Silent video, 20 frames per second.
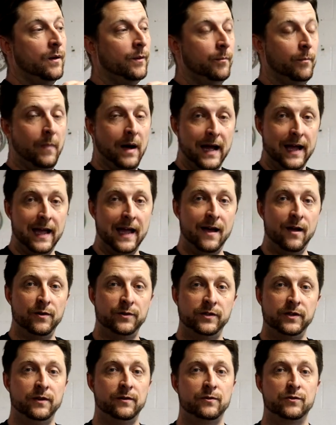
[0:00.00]
my
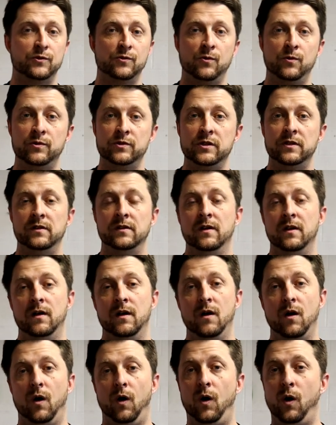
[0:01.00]
house here in Georgia
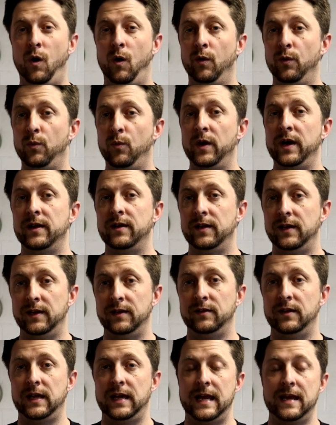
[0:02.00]
all the way to
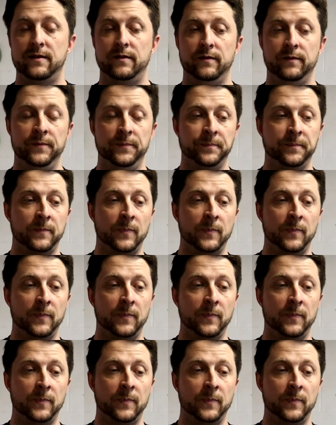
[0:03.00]
Indiana.